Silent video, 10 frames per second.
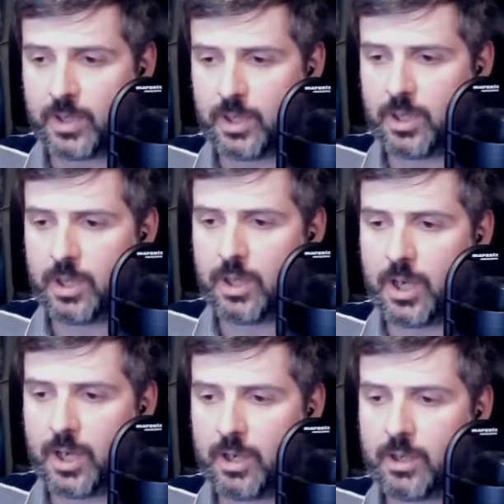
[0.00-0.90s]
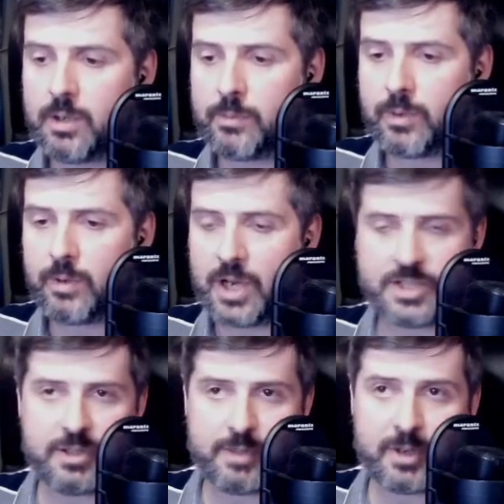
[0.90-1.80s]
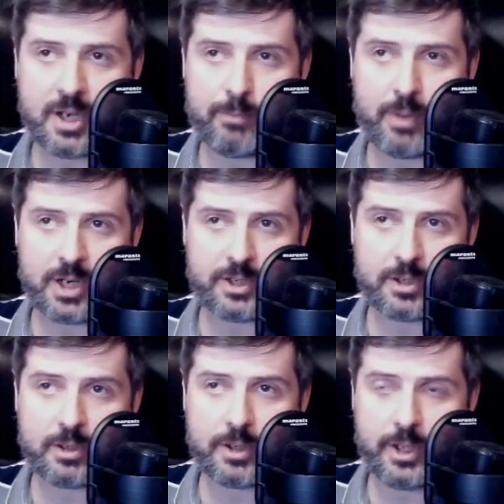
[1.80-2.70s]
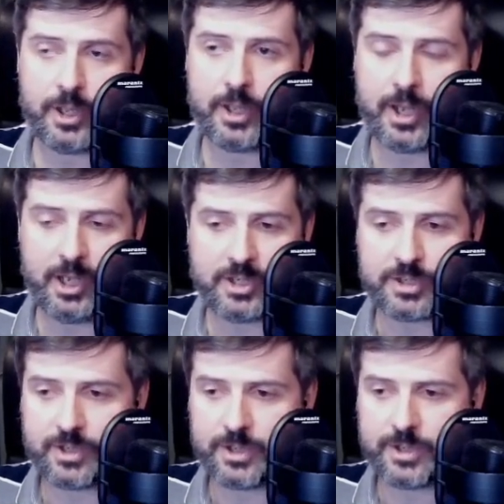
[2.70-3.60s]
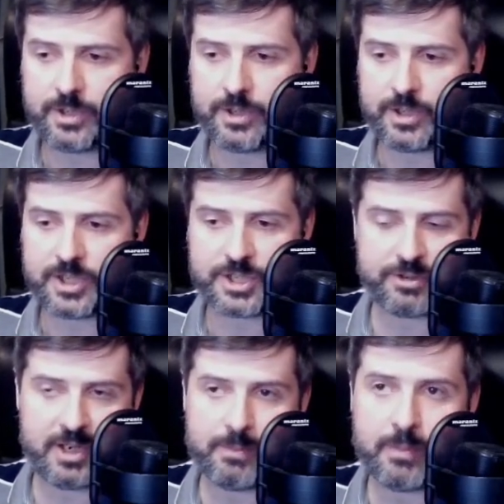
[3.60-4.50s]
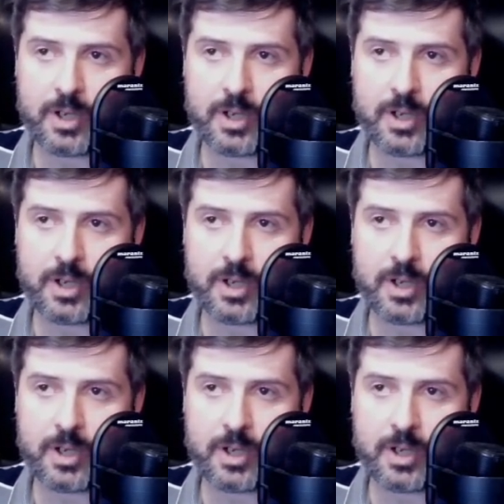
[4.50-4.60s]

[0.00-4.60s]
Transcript: until they become partner. And this stream